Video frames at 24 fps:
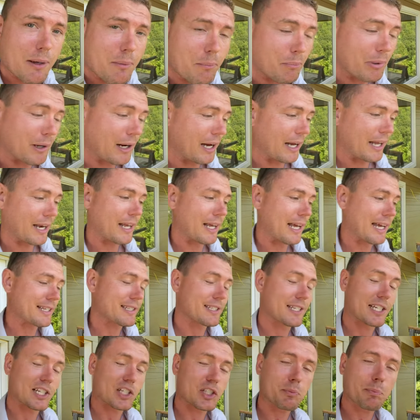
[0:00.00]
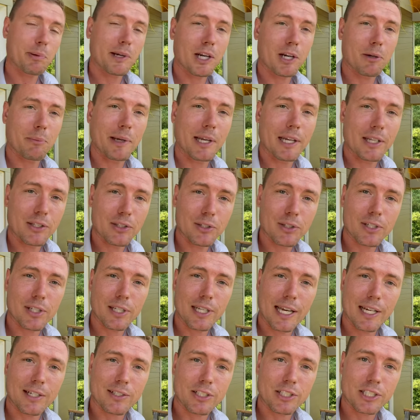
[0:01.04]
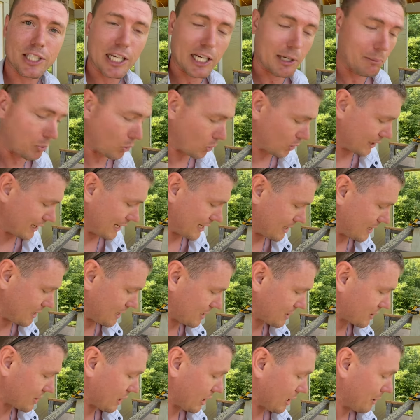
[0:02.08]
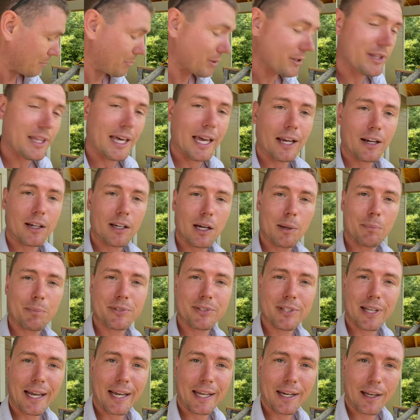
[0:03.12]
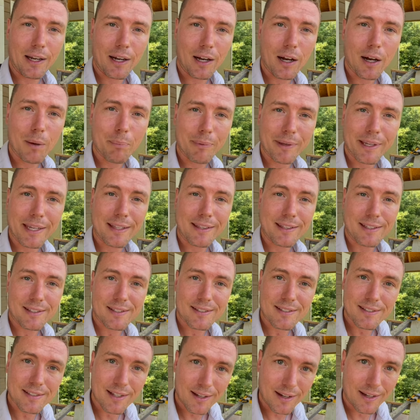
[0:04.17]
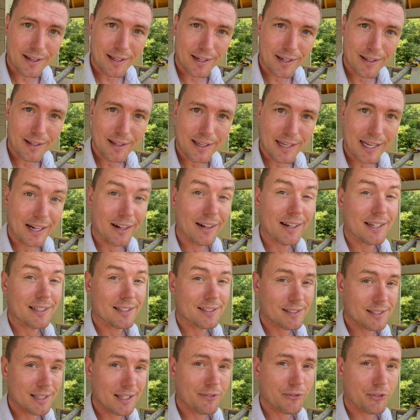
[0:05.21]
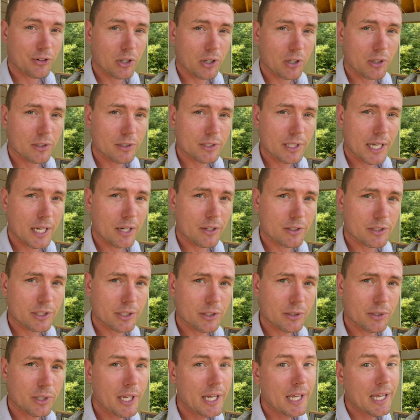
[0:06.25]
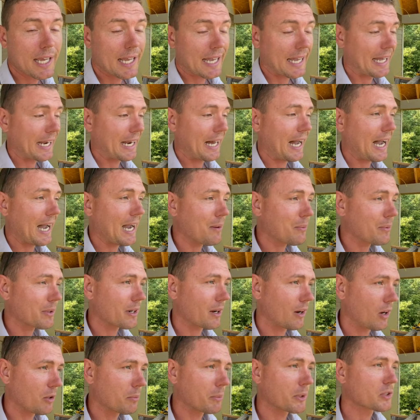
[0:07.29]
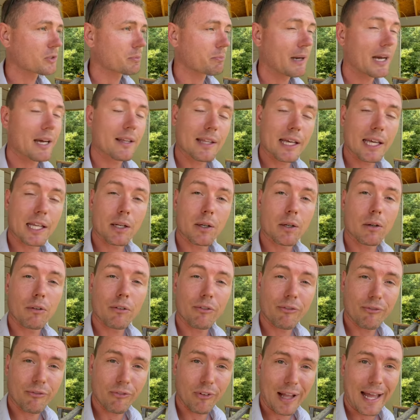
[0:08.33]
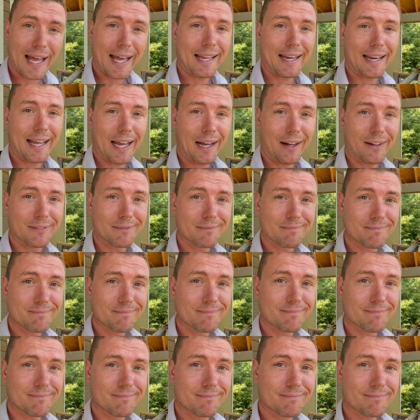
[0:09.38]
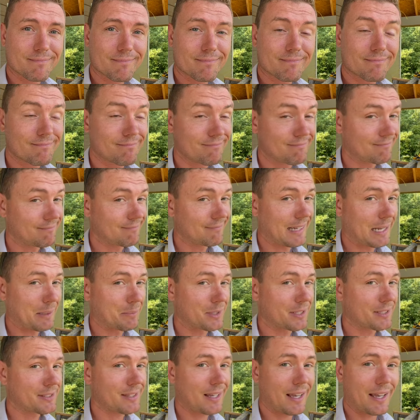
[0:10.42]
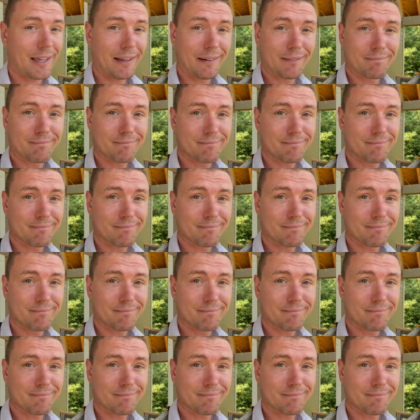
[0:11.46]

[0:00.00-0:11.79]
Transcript: But as an experiment, you could actually take a board like this, put that cupped side up in the sun, and let it sit for a whole day or two. And I would almost bet that it'll flatten out. I'm just saying.